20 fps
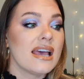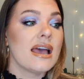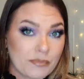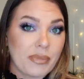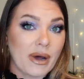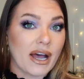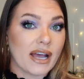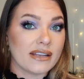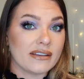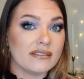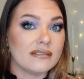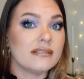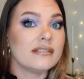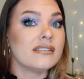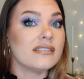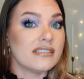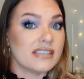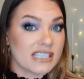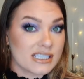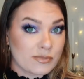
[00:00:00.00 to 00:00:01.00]
But
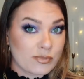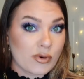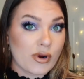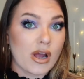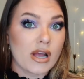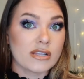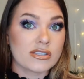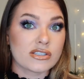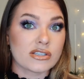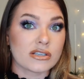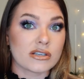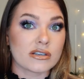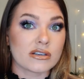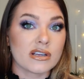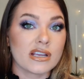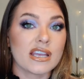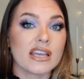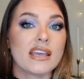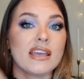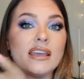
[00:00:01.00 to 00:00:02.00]
this
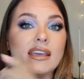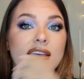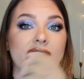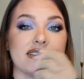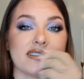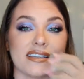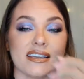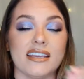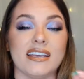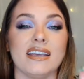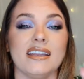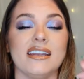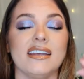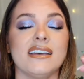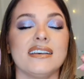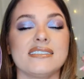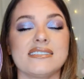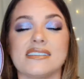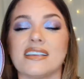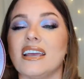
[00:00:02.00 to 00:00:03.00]
bronzer is
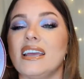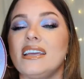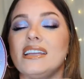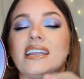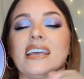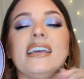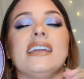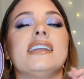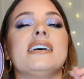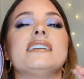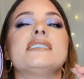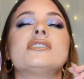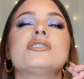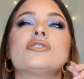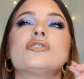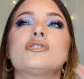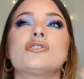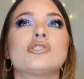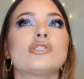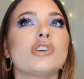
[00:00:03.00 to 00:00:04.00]
insane. It is
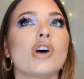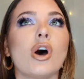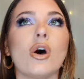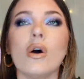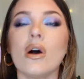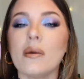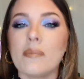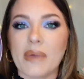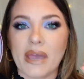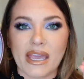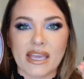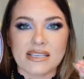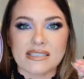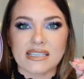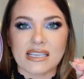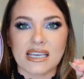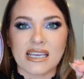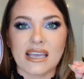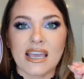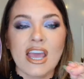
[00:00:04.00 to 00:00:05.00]
so
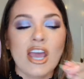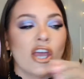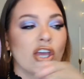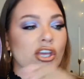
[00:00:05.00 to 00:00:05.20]
amazing.